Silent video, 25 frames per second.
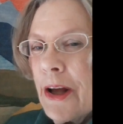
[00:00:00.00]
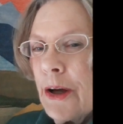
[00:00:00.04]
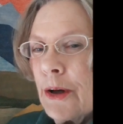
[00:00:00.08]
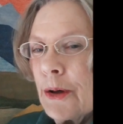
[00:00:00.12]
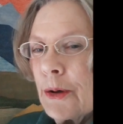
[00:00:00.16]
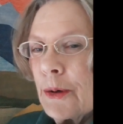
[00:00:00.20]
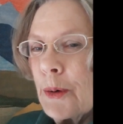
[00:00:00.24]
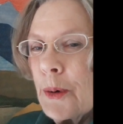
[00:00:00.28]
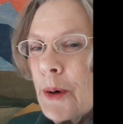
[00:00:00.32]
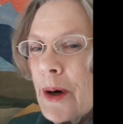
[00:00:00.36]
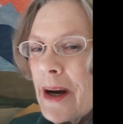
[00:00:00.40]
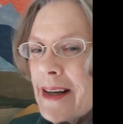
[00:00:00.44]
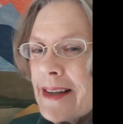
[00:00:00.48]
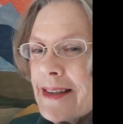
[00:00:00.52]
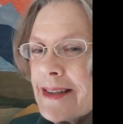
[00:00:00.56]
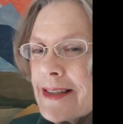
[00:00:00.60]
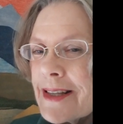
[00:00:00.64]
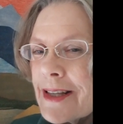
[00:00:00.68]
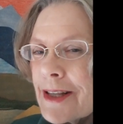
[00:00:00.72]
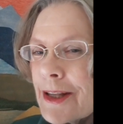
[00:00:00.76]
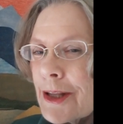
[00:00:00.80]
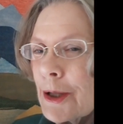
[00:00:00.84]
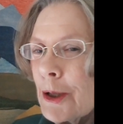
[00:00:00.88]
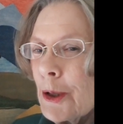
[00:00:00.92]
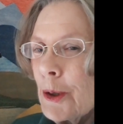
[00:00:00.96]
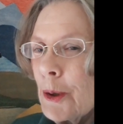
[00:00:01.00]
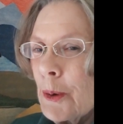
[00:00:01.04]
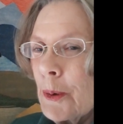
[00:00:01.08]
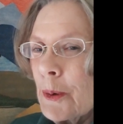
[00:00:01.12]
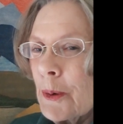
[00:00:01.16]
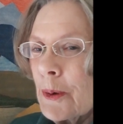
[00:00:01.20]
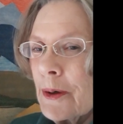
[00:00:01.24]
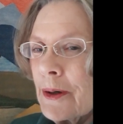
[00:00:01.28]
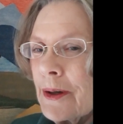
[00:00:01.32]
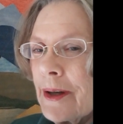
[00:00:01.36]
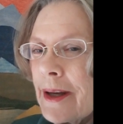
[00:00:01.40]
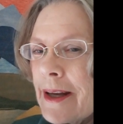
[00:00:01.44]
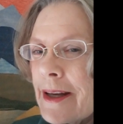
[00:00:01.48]
Christ the
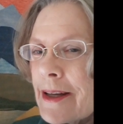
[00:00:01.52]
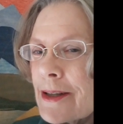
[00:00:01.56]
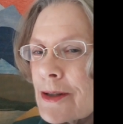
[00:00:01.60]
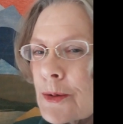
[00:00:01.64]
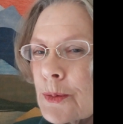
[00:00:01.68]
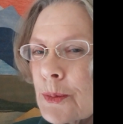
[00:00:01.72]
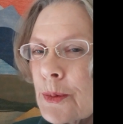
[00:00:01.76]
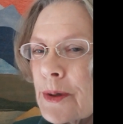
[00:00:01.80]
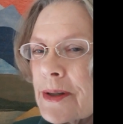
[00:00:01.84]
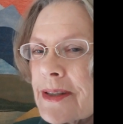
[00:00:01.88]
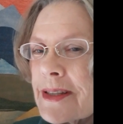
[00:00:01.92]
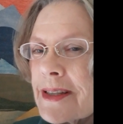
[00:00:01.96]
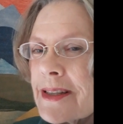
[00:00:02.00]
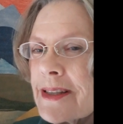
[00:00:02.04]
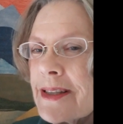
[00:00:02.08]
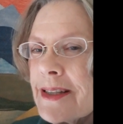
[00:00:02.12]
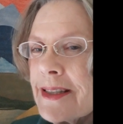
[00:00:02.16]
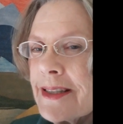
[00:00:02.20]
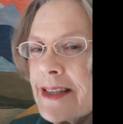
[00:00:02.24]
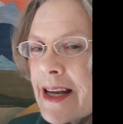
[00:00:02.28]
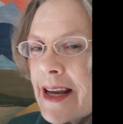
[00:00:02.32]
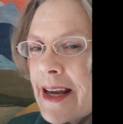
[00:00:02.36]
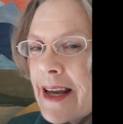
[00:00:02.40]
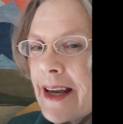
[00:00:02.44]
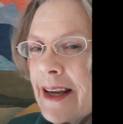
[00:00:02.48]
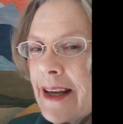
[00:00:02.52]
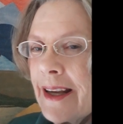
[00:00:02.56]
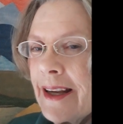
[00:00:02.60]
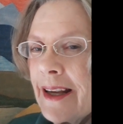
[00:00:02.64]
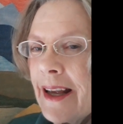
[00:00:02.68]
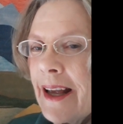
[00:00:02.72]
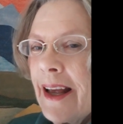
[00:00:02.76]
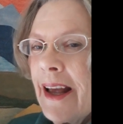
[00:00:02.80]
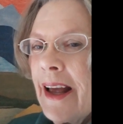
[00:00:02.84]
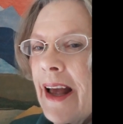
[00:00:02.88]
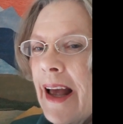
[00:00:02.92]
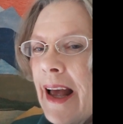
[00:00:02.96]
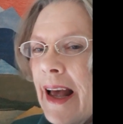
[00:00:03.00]
Lord is risen today.
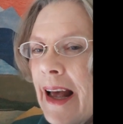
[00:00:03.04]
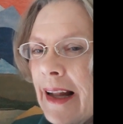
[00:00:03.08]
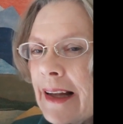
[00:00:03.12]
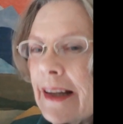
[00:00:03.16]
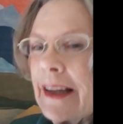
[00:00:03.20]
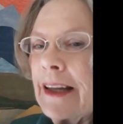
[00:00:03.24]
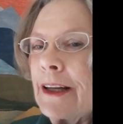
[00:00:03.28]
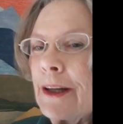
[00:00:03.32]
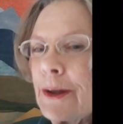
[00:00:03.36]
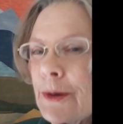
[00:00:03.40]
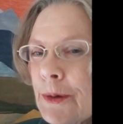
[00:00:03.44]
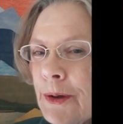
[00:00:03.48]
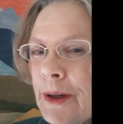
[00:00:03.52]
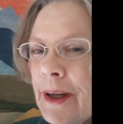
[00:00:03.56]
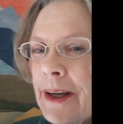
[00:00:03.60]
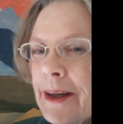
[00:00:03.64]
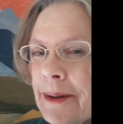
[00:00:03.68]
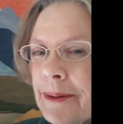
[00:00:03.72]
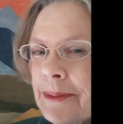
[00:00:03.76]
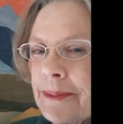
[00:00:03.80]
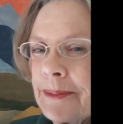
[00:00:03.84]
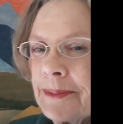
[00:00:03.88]
Alleluia.